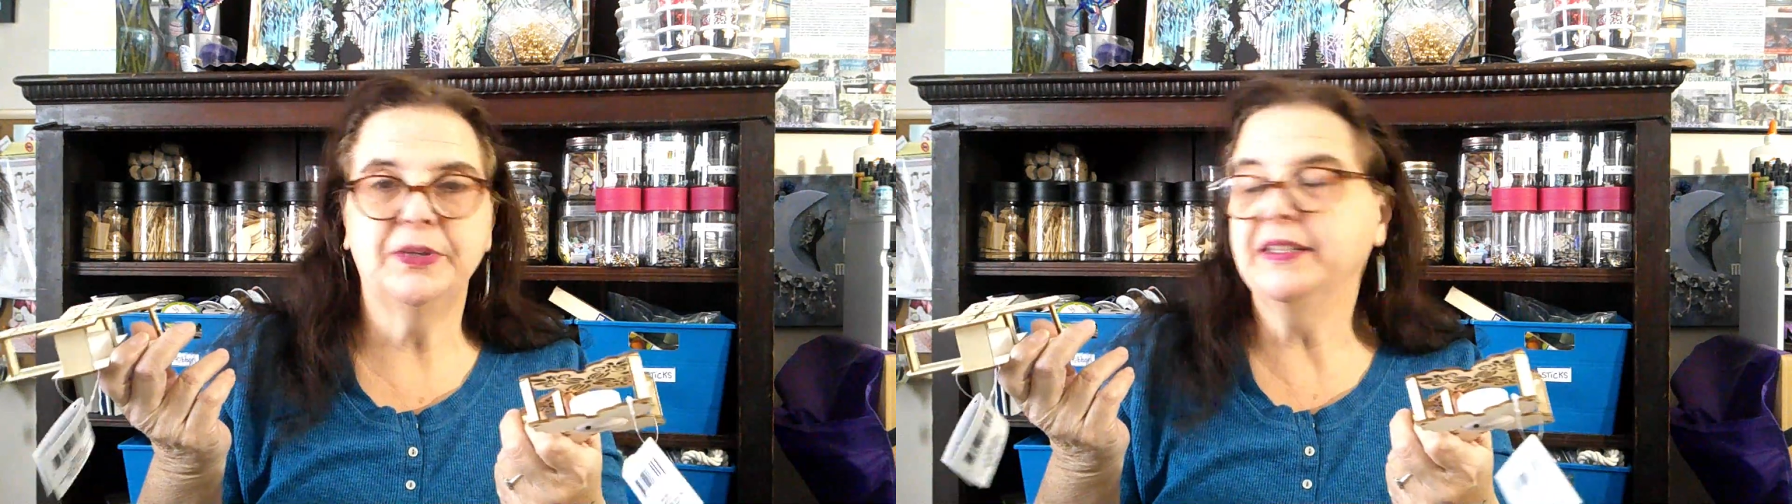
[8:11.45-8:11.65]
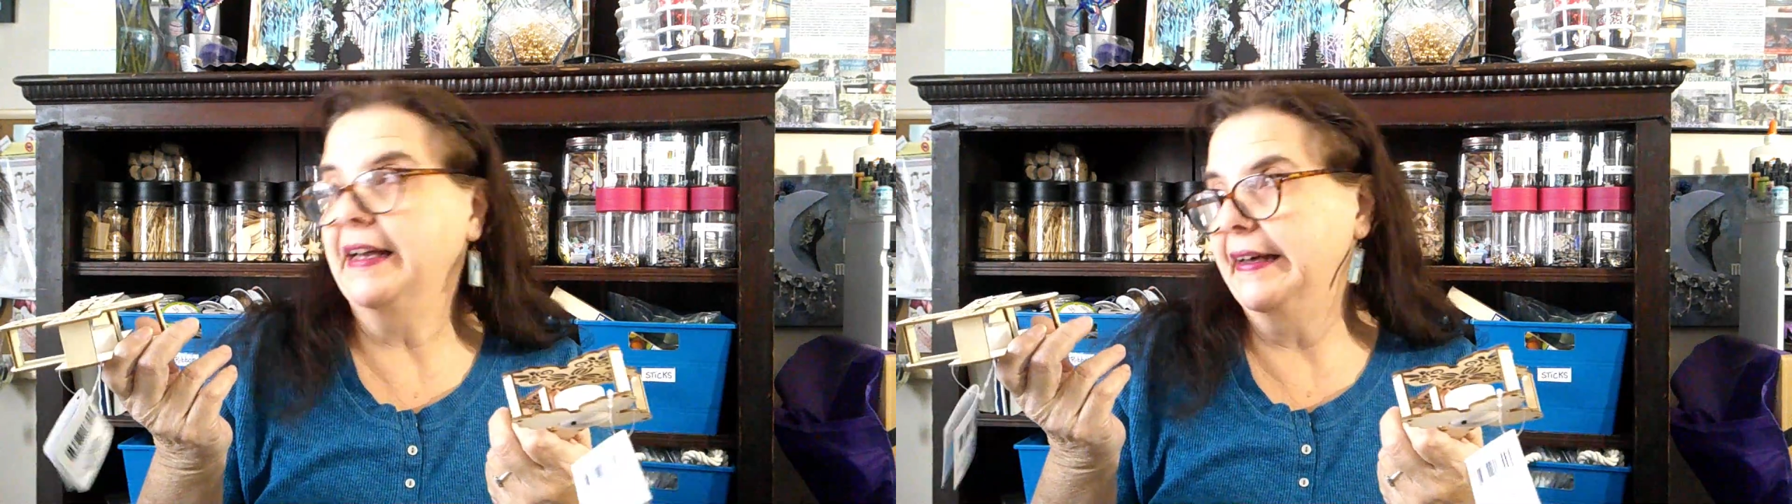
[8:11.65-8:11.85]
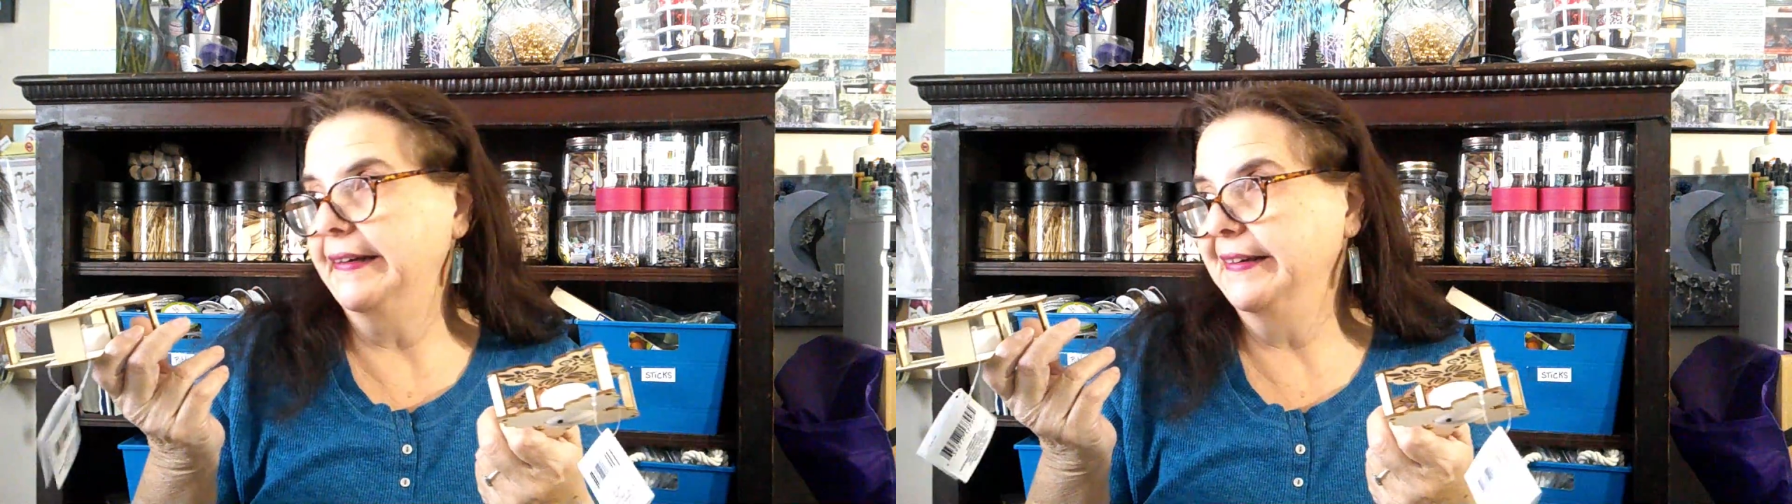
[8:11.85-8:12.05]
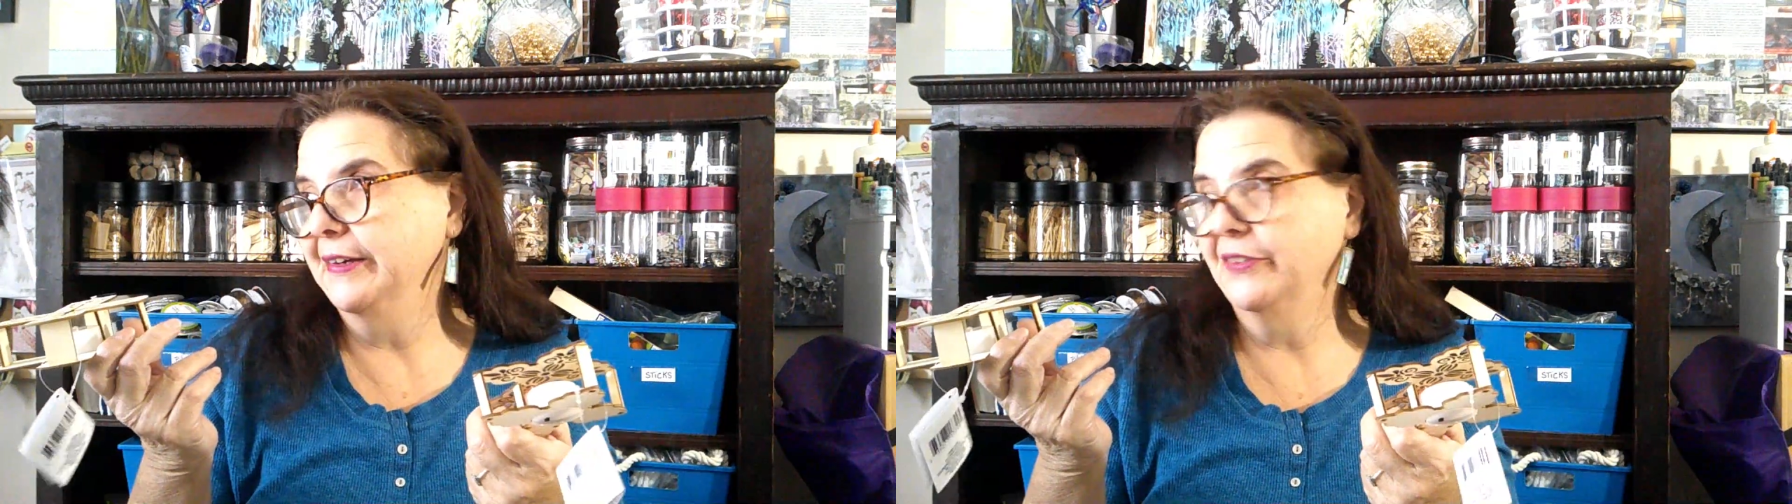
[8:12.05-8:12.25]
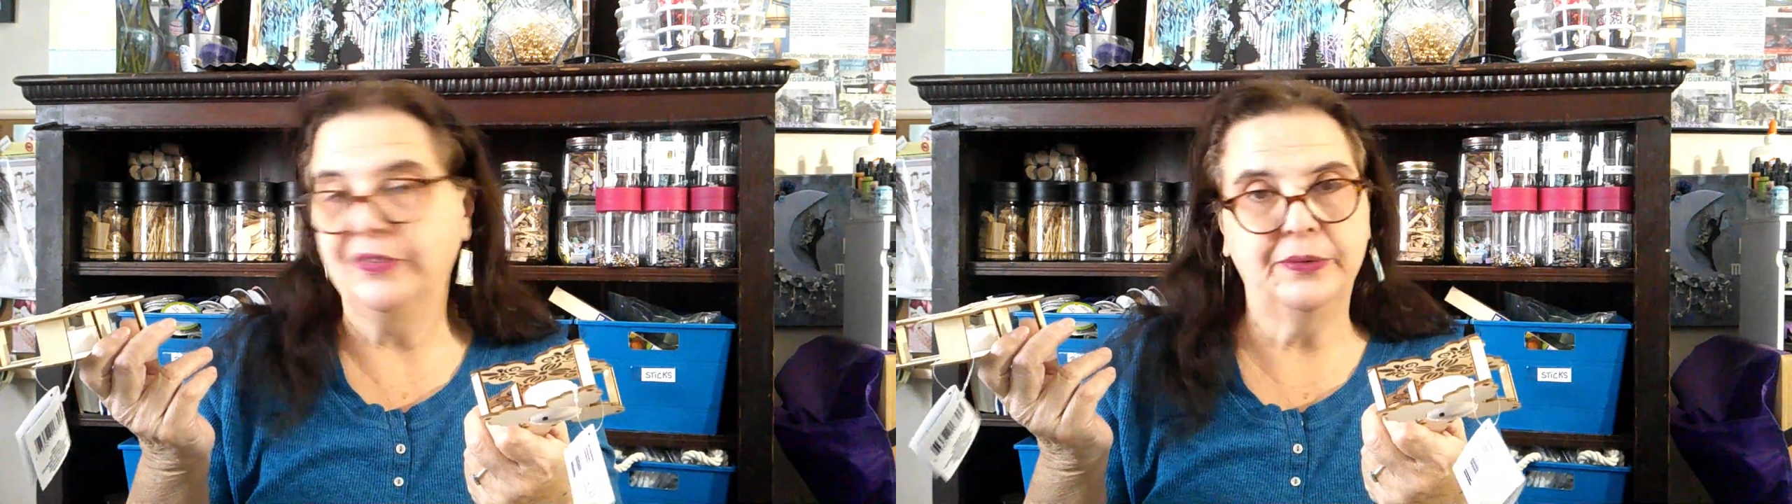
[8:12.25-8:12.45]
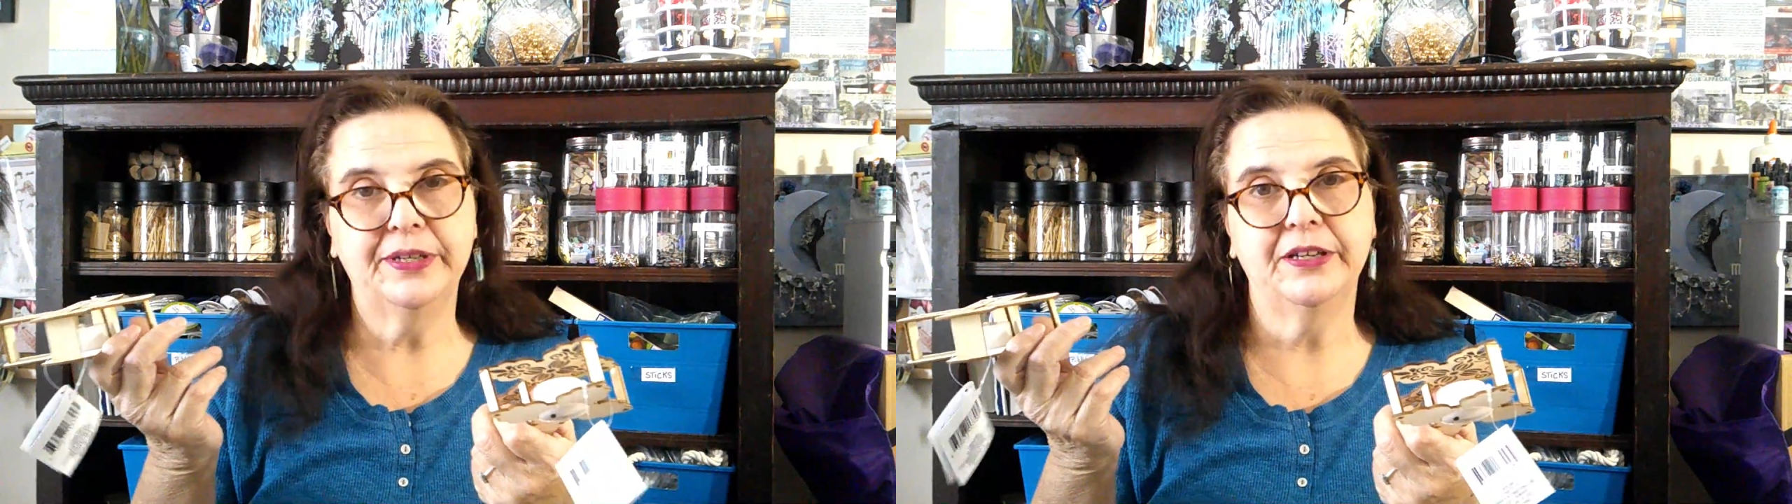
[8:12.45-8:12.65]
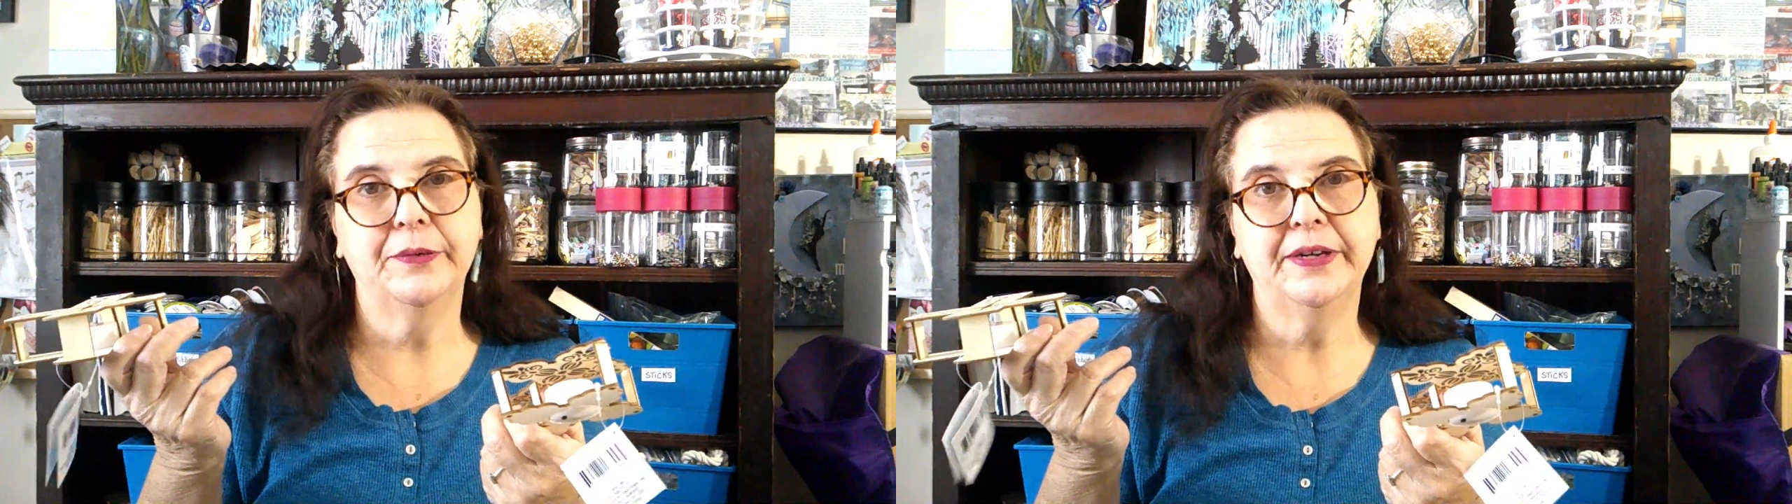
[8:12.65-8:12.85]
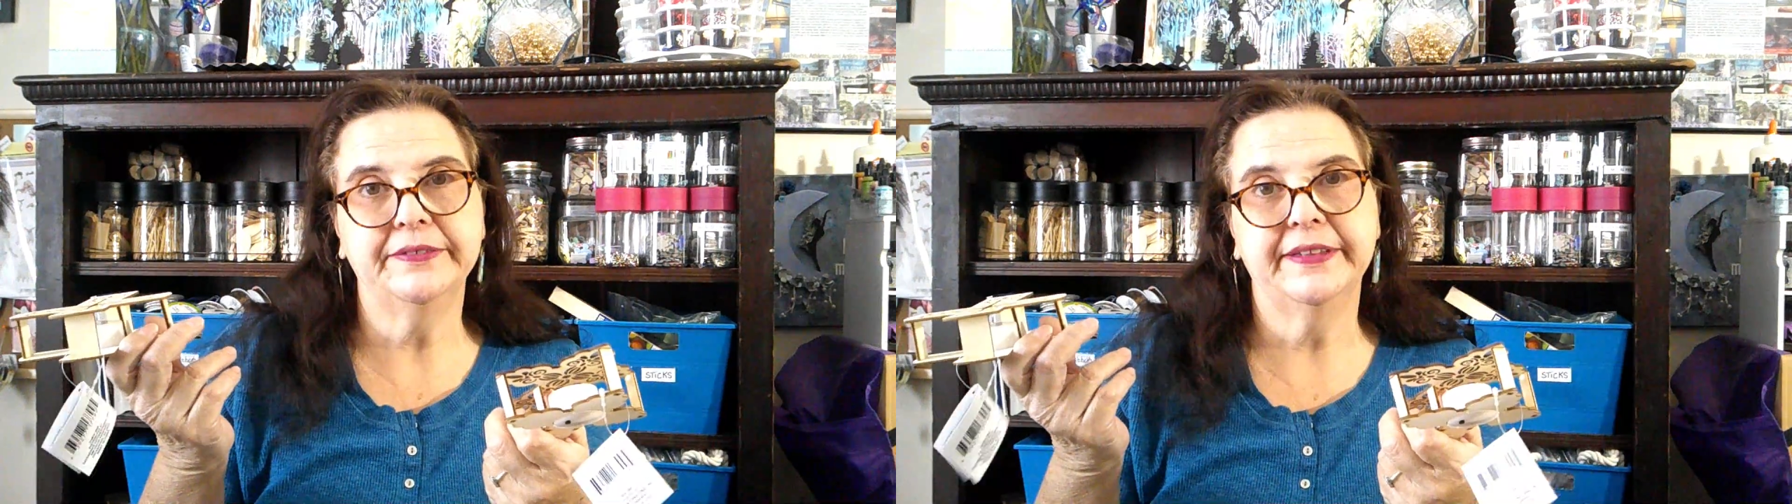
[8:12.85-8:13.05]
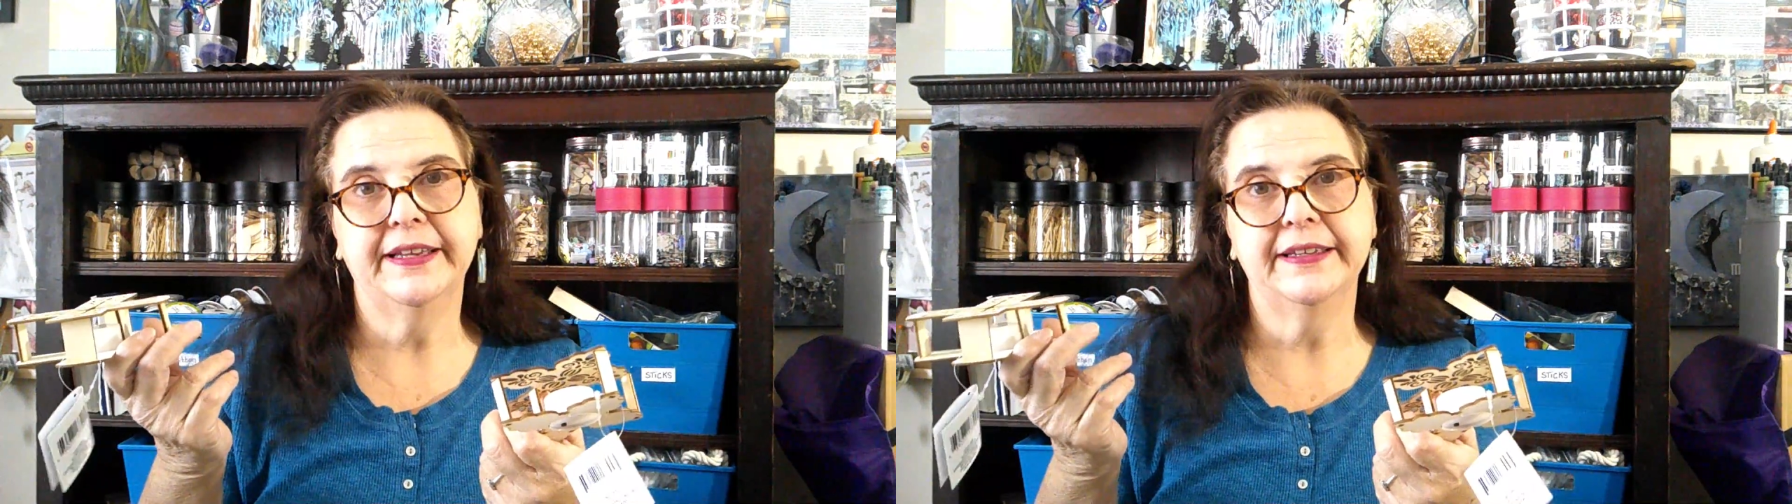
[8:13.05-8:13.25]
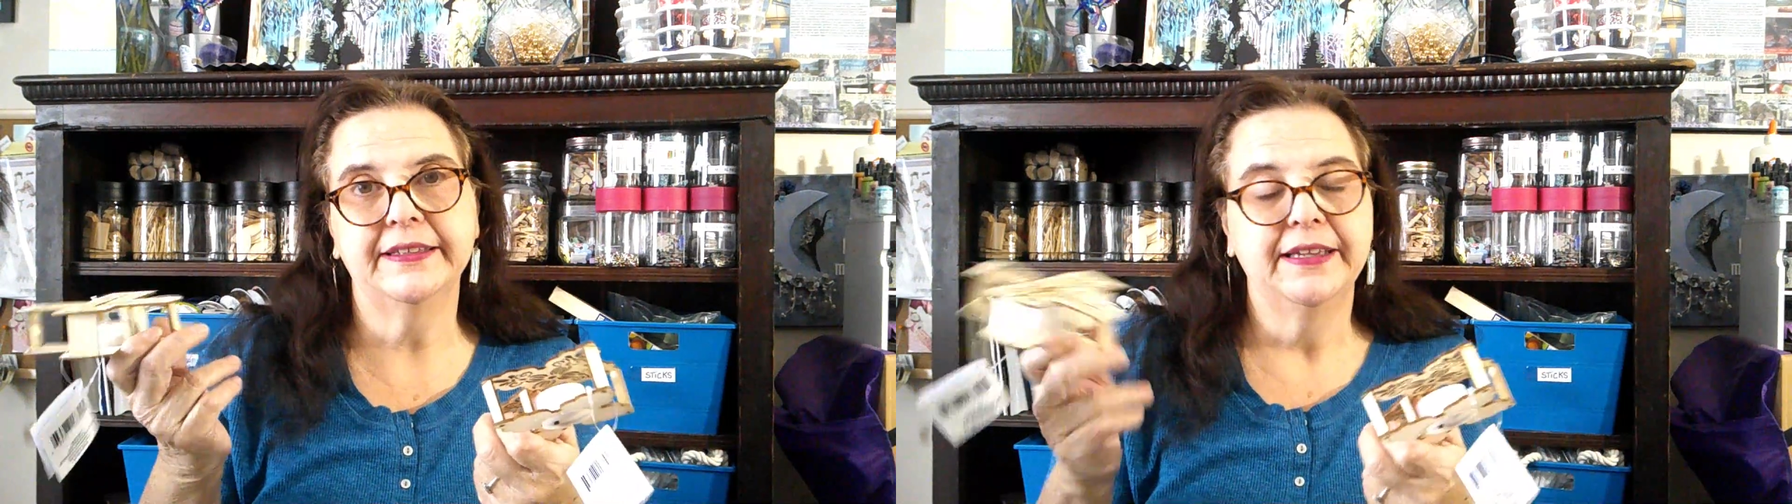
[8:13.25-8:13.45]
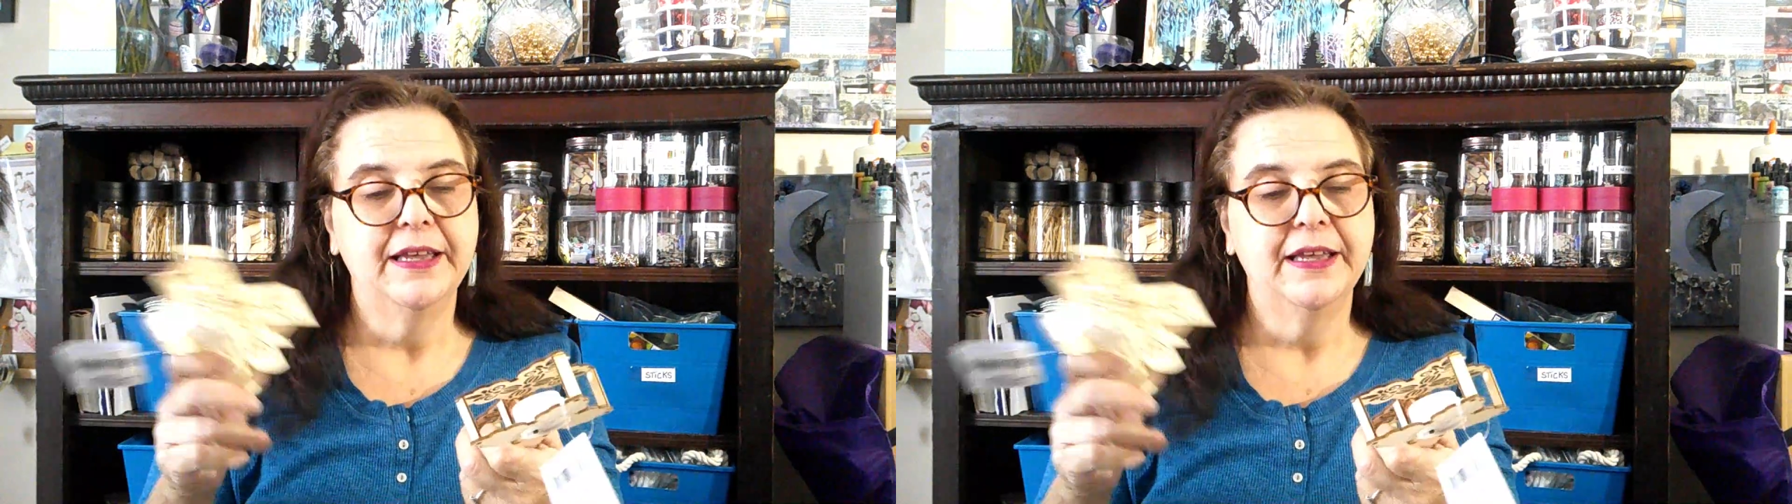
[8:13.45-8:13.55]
But I don't know if I want to go out in that.